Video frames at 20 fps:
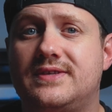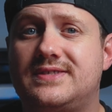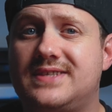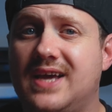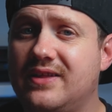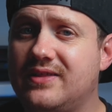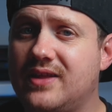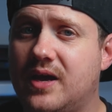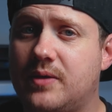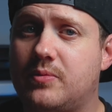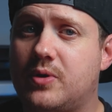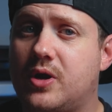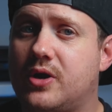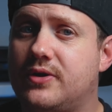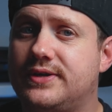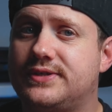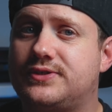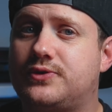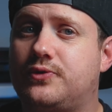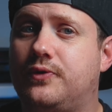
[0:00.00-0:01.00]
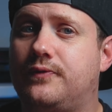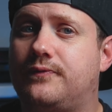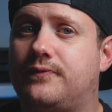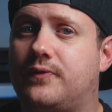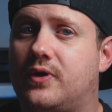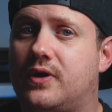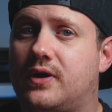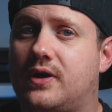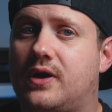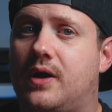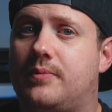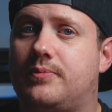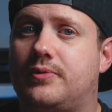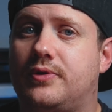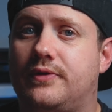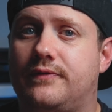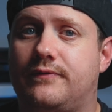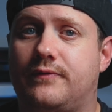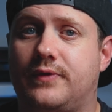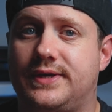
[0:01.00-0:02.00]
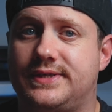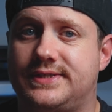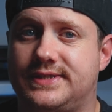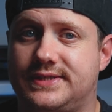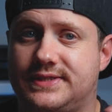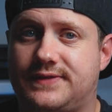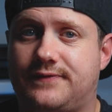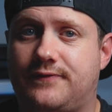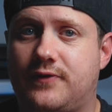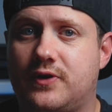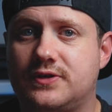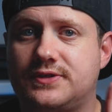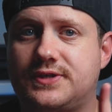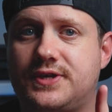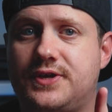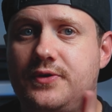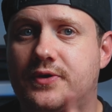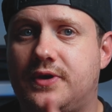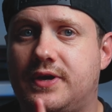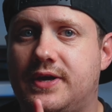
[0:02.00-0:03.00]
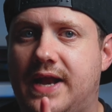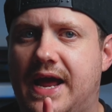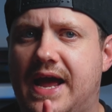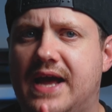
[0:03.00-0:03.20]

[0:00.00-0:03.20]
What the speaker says: The Sound Library is cool for a couple of reasons. First, you can